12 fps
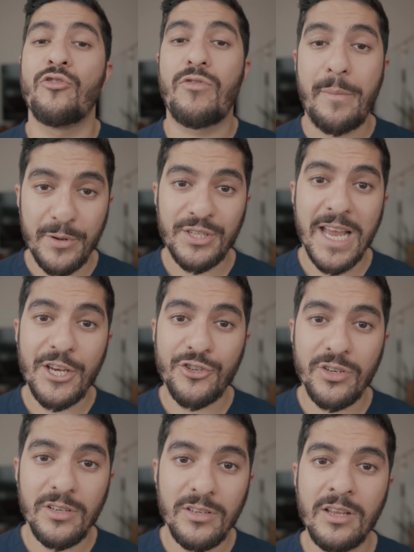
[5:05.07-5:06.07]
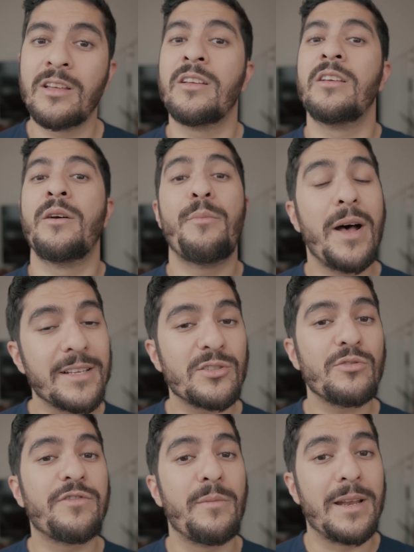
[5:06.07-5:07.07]
reputation,
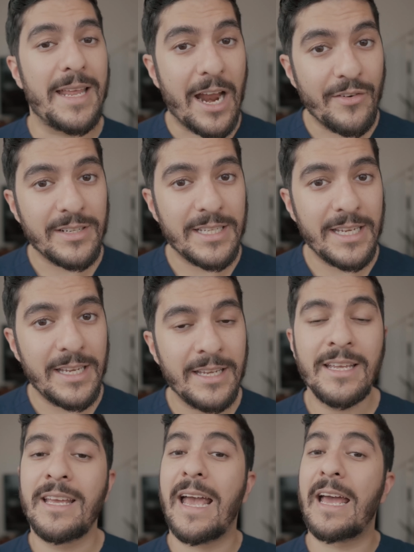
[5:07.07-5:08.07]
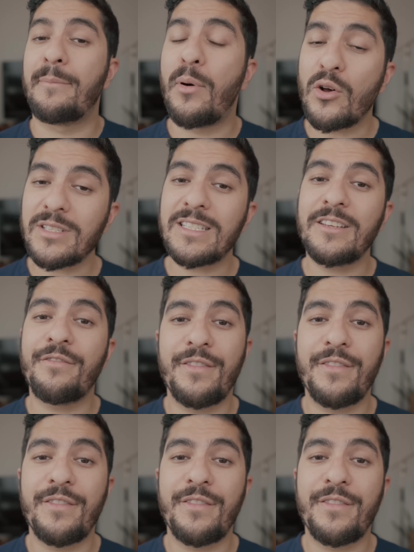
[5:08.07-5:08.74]
personal familiarity, and positive